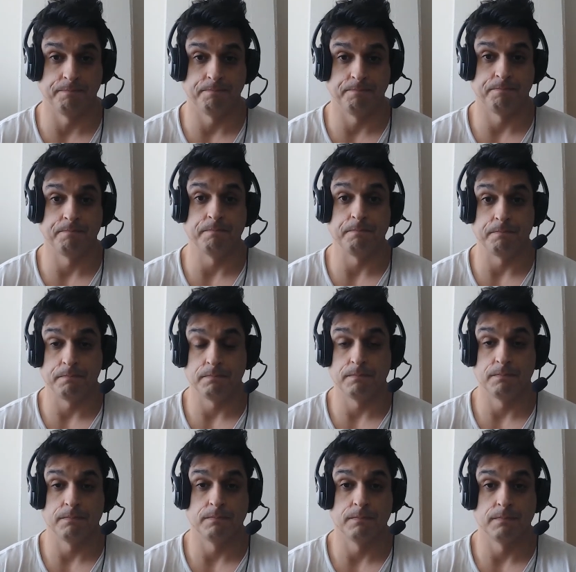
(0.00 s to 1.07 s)

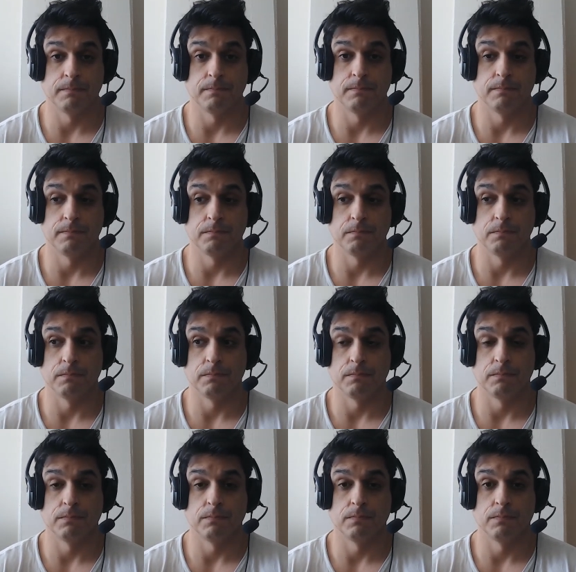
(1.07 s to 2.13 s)

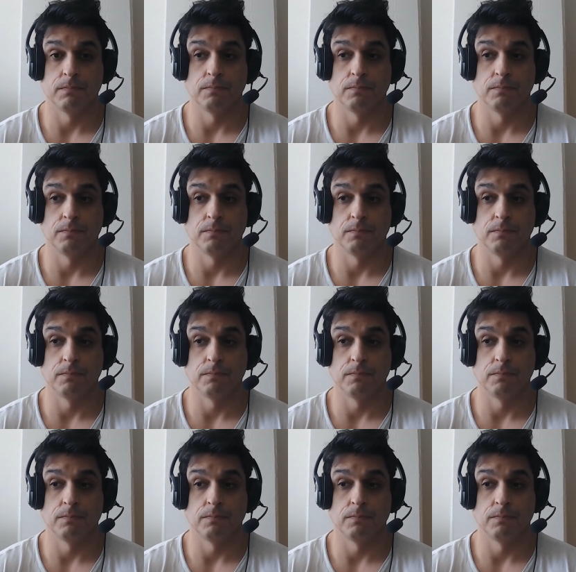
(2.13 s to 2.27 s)
(no one is talking)